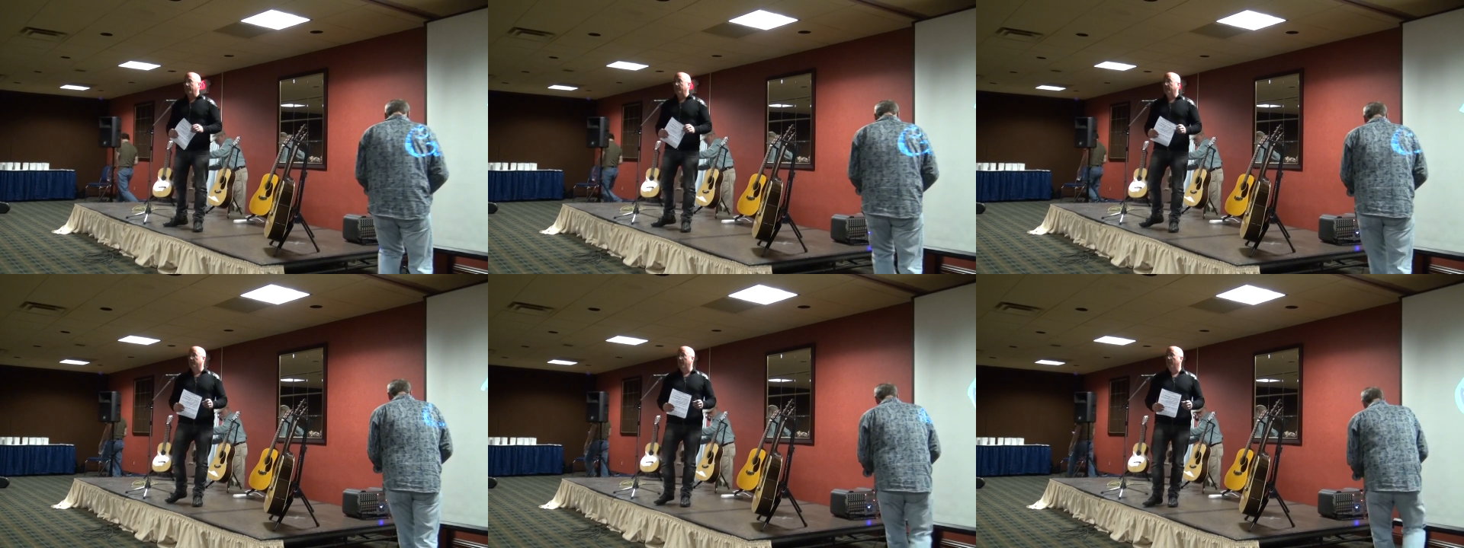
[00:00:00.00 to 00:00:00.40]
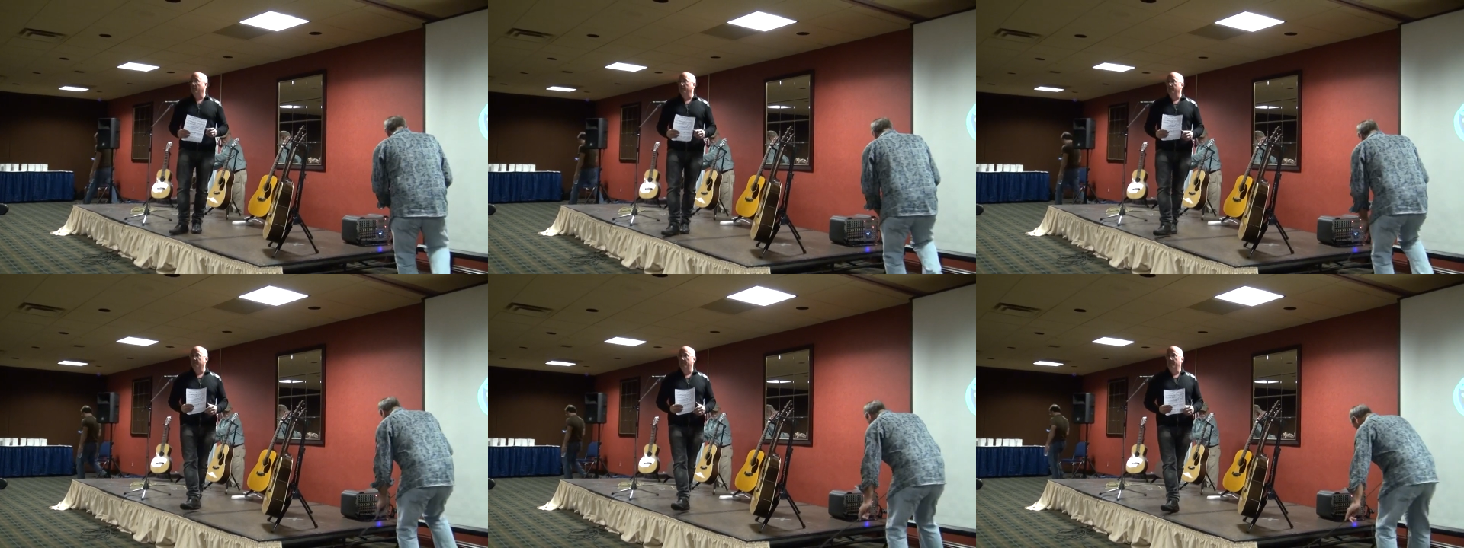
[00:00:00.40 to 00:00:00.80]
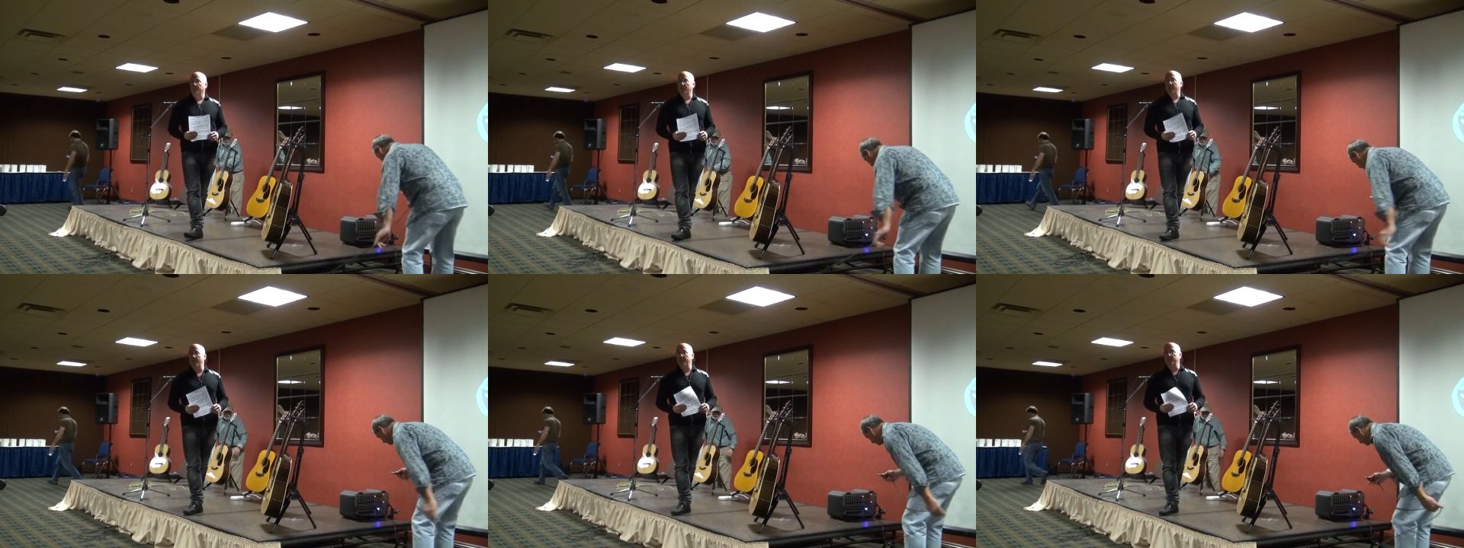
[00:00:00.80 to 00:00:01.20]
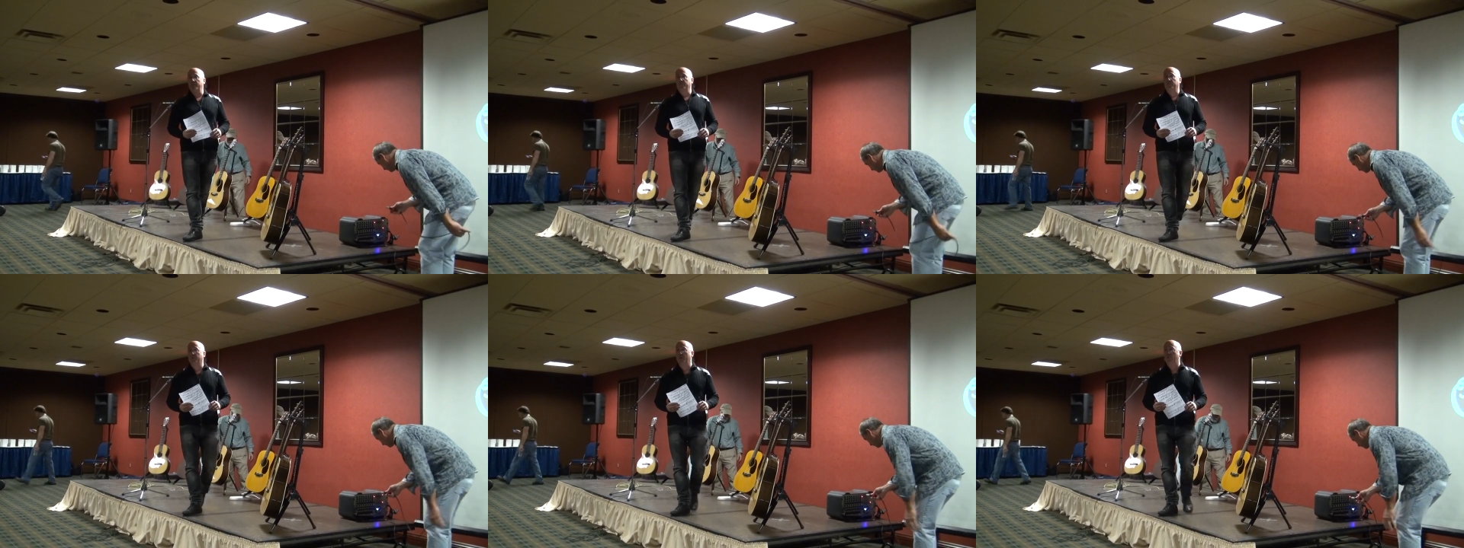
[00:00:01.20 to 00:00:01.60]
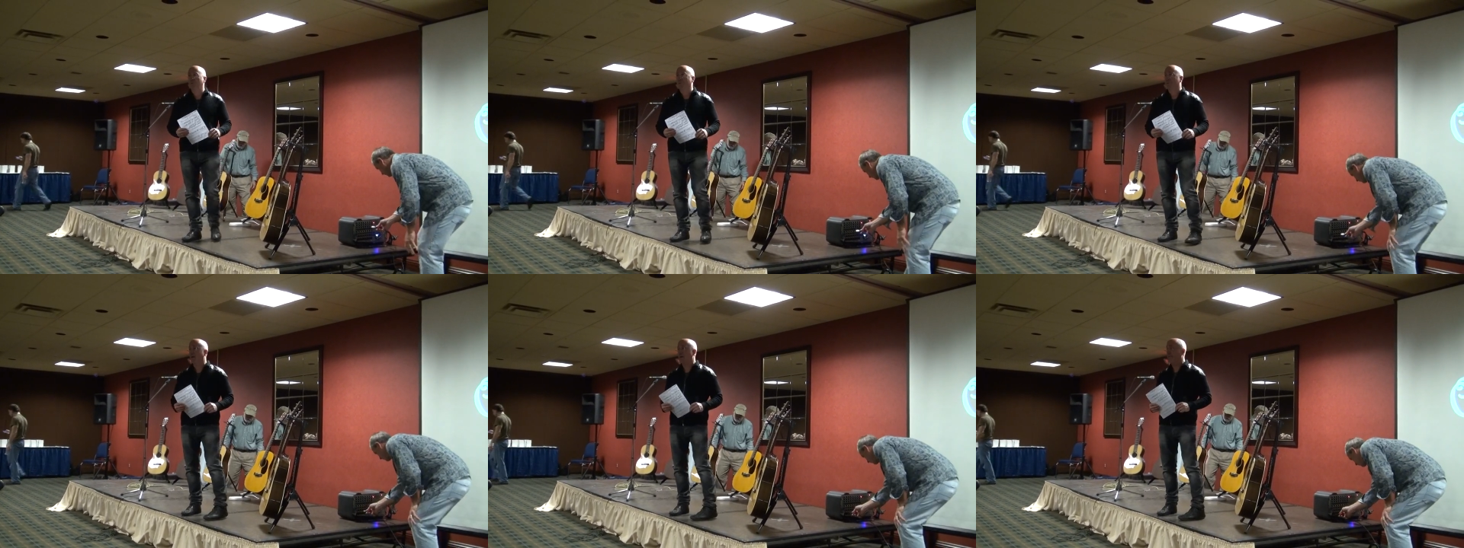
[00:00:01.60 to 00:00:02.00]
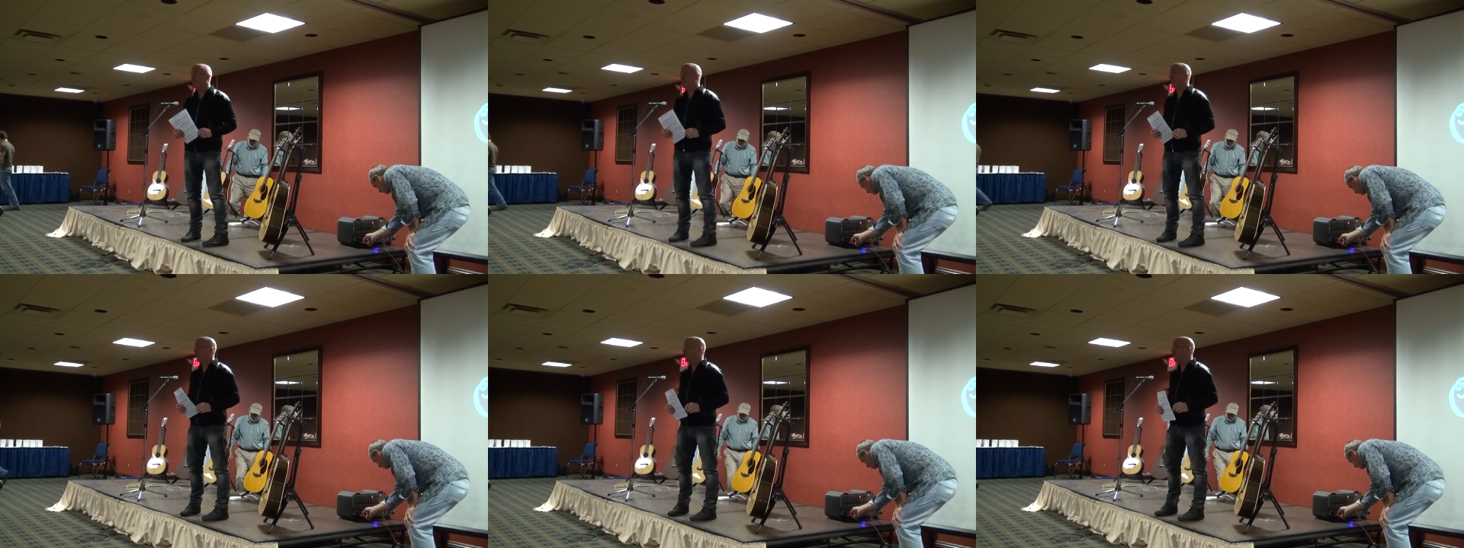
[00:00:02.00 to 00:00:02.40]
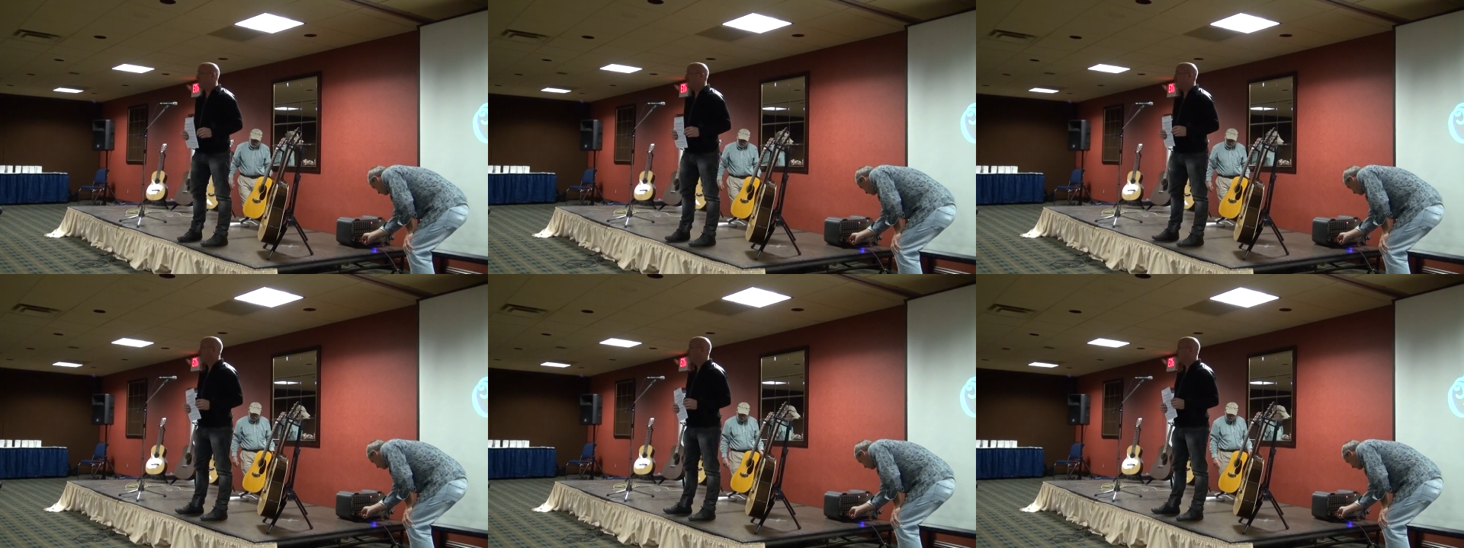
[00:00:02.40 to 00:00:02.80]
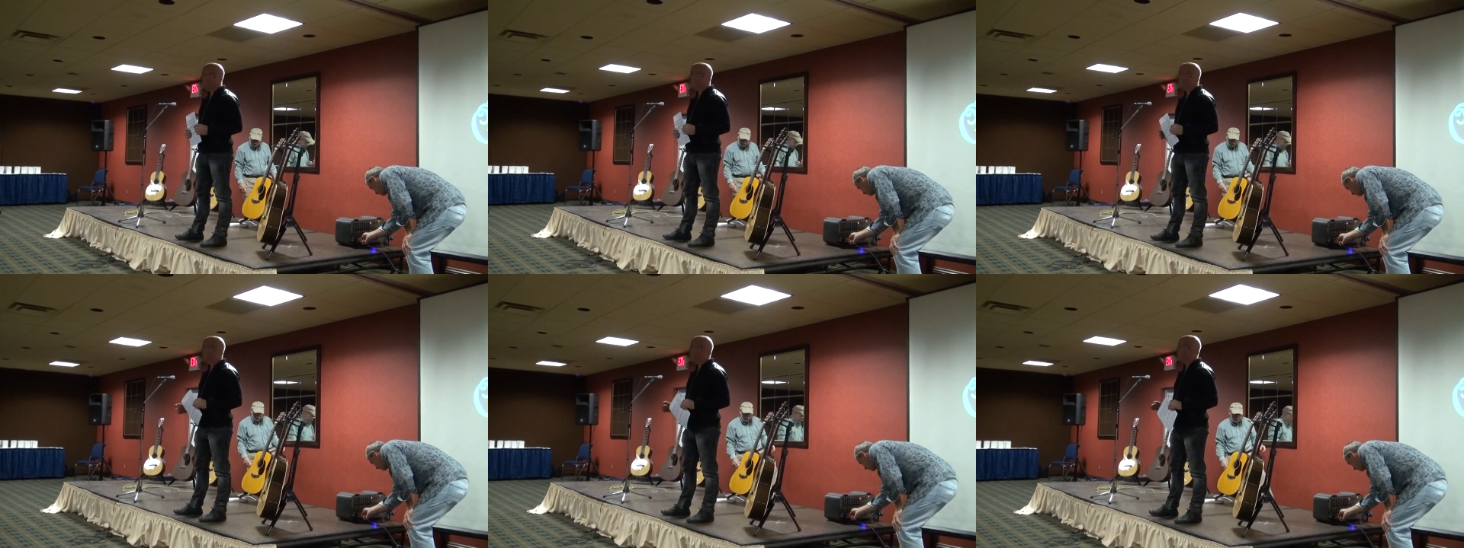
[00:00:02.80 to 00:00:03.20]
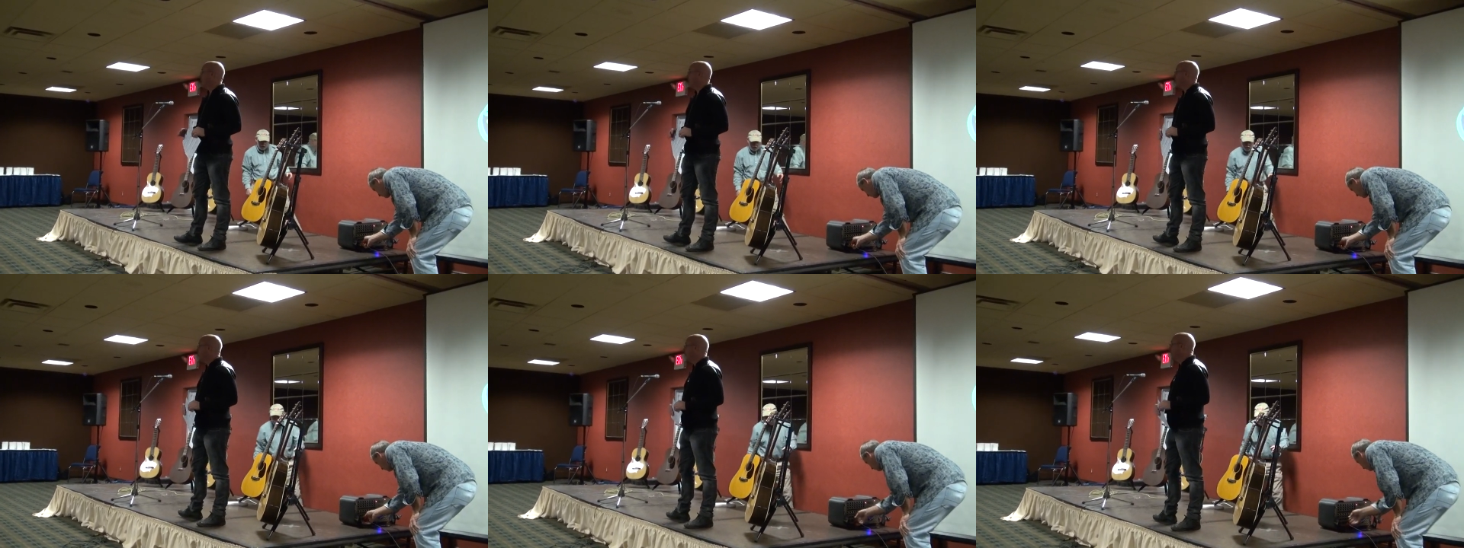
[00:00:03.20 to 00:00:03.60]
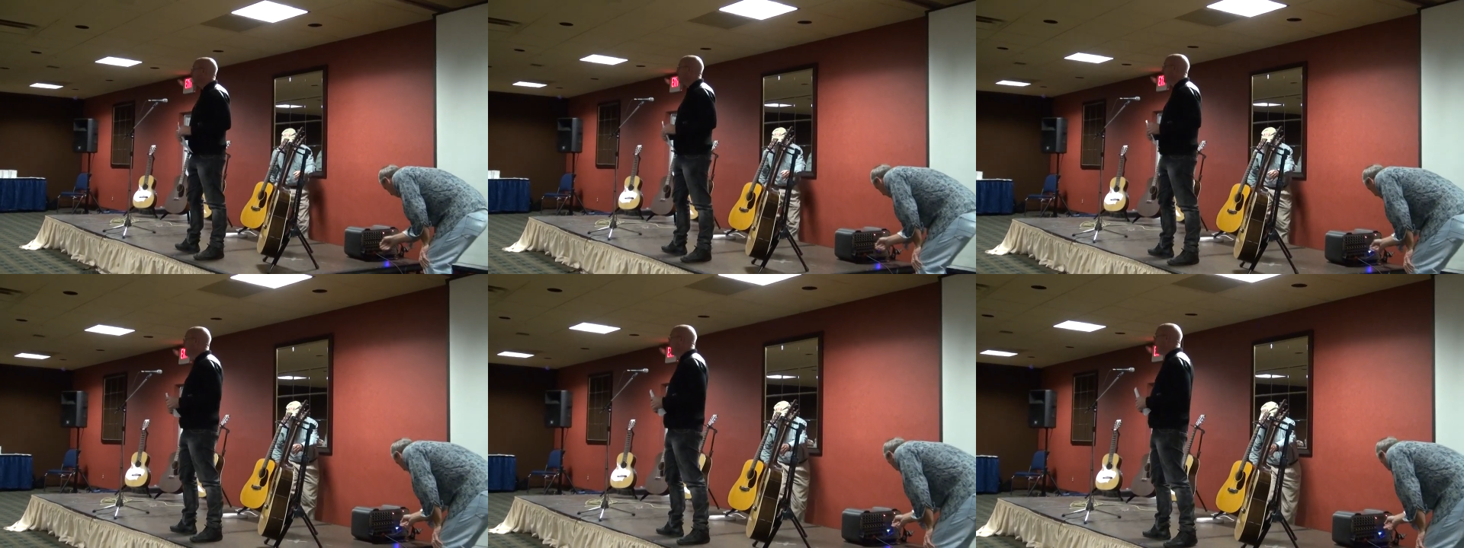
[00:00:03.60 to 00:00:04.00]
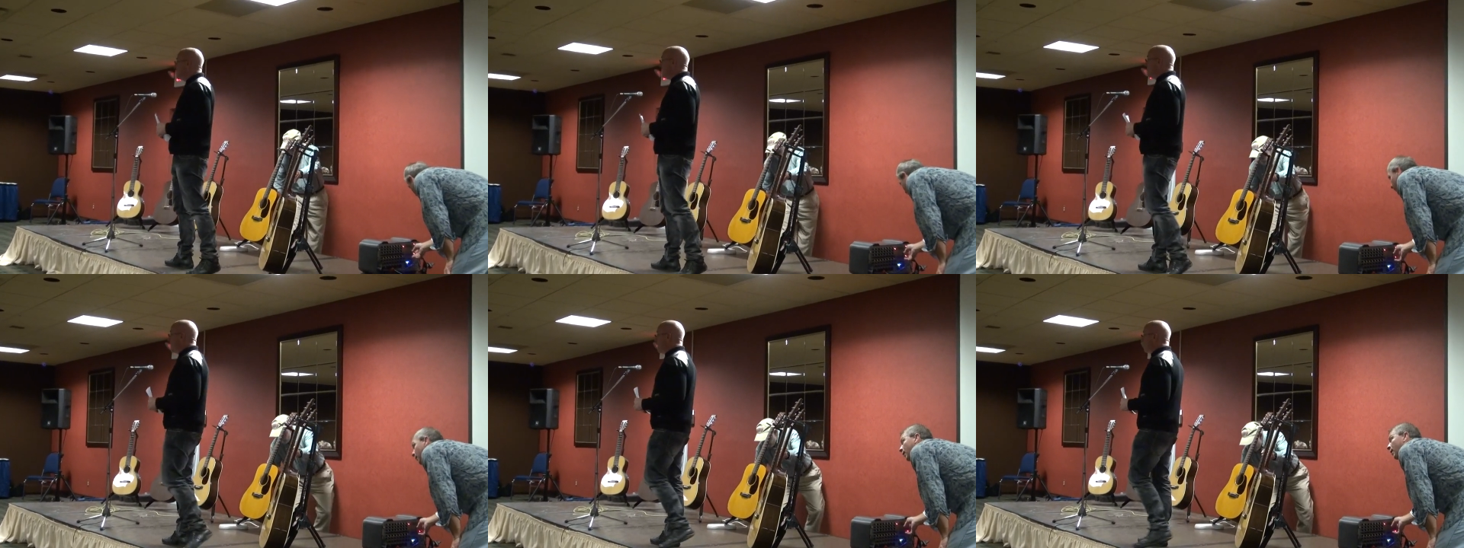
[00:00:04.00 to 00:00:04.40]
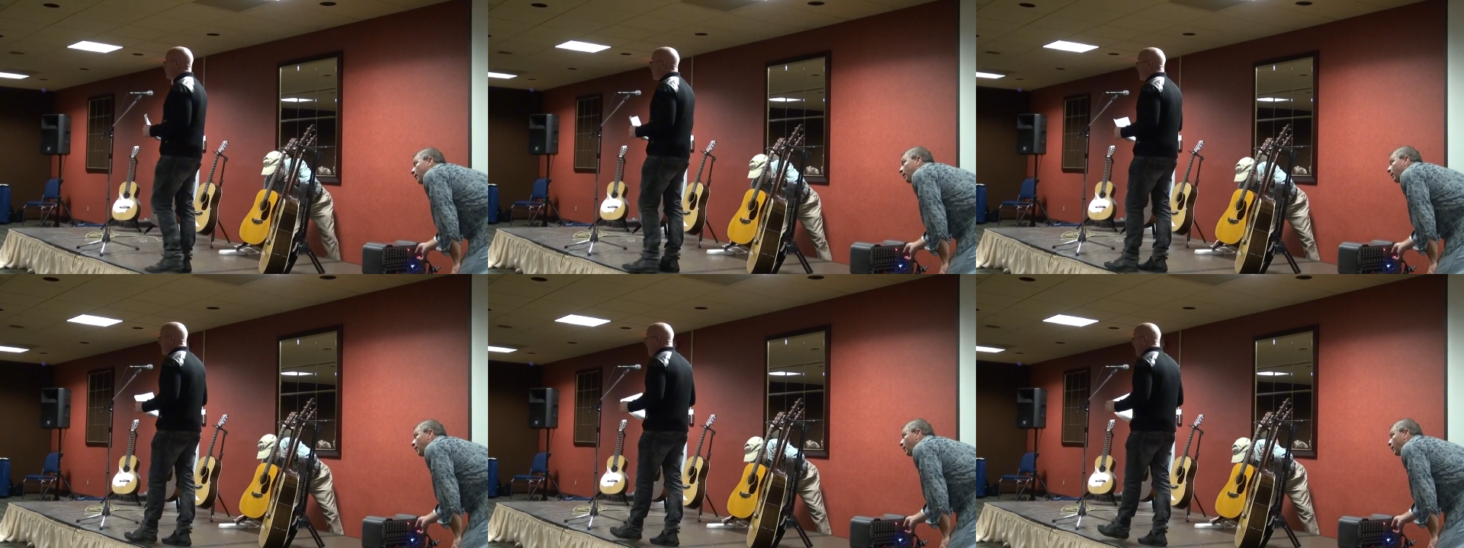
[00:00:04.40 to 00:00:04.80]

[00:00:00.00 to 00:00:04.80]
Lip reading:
[unreadable: no face in view]